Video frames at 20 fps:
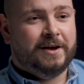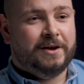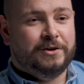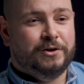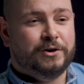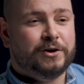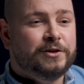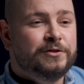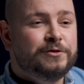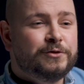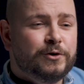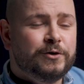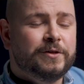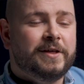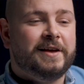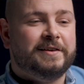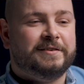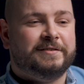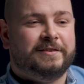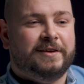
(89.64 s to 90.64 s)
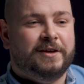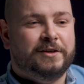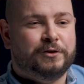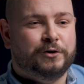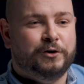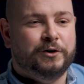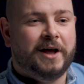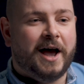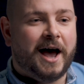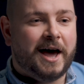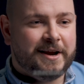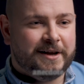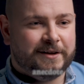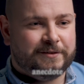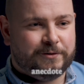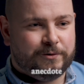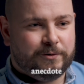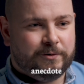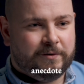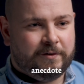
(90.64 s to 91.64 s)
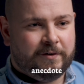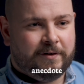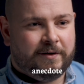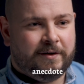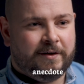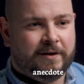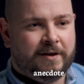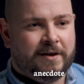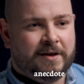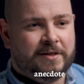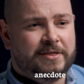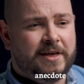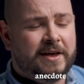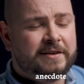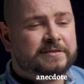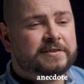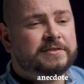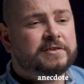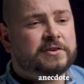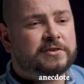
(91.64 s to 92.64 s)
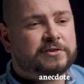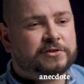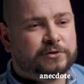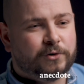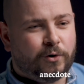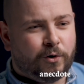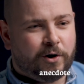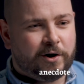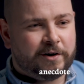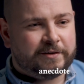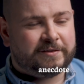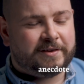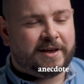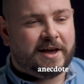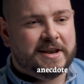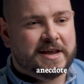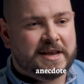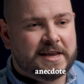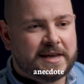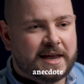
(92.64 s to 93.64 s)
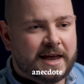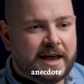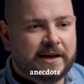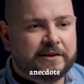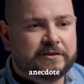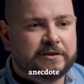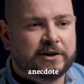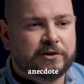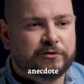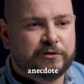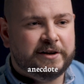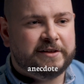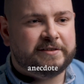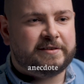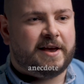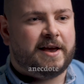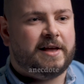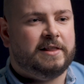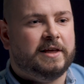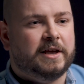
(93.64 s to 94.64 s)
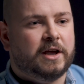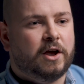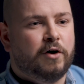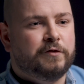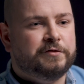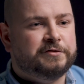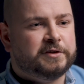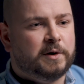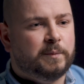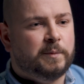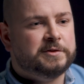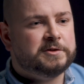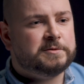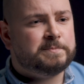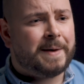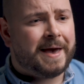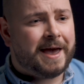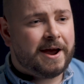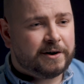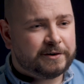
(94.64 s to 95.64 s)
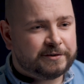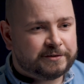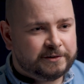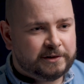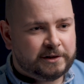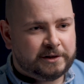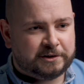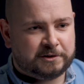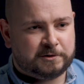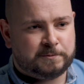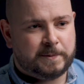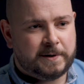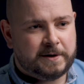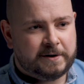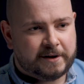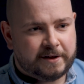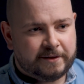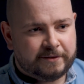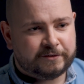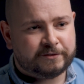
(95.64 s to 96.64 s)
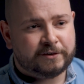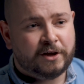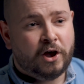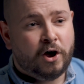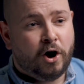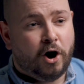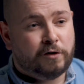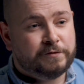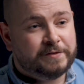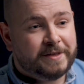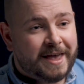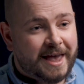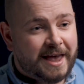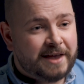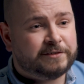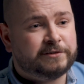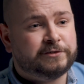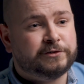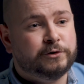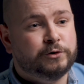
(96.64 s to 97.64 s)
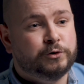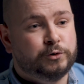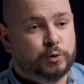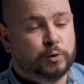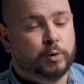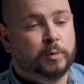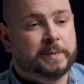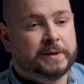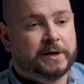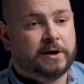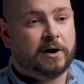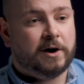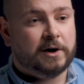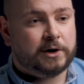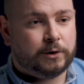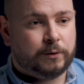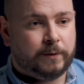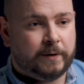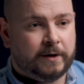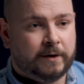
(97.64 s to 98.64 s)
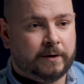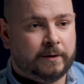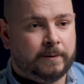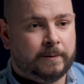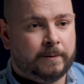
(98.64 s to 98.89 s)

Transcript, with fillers: You can do this through an anecdote. This is a short and engaging retelling of someone's personal experience of the issue you will be arguing.